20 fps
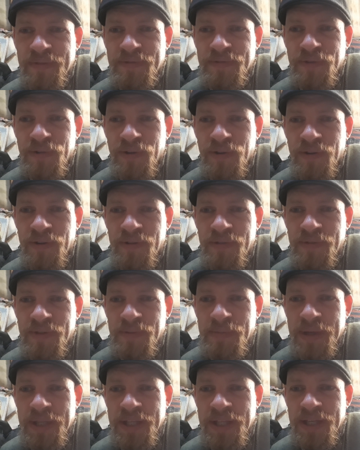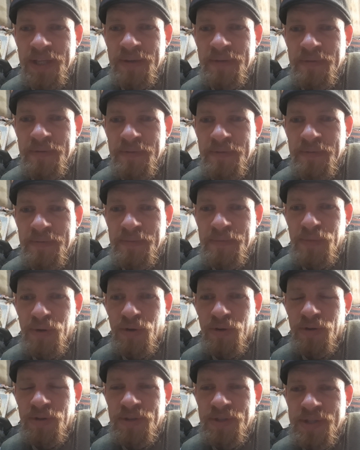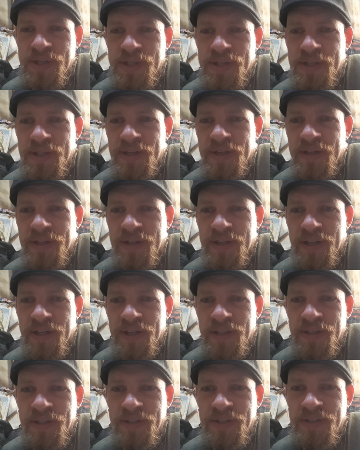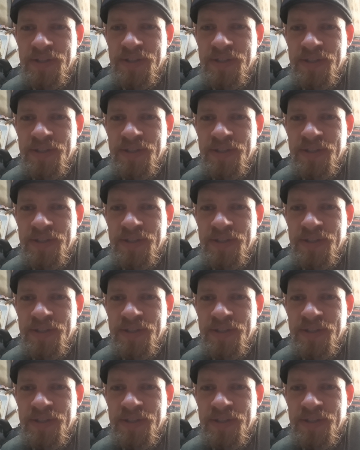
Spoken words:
for the many birds and